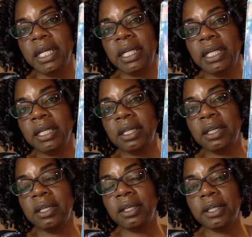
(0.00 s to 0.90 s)

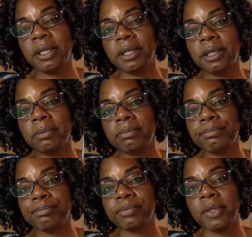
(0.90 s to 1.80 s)
and um,
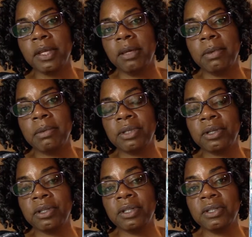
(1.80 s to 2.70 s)
maybe
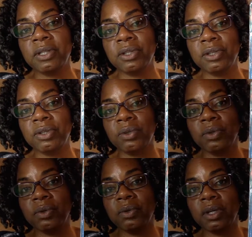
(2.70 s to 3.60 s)
turn this
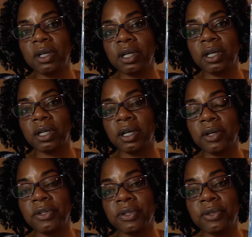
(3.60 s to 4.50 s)
into
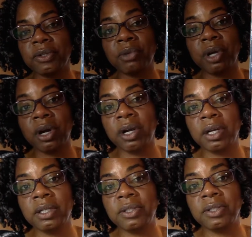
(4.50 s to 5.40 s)
also some
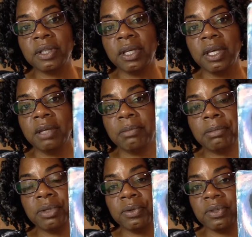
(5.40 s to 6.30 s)
cards,
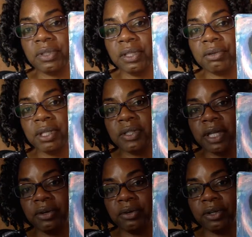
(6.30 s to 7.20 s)
maybe do a series.
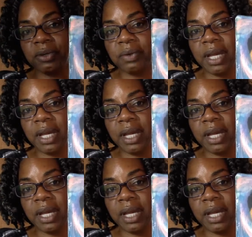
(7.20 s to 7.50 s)
I don't know.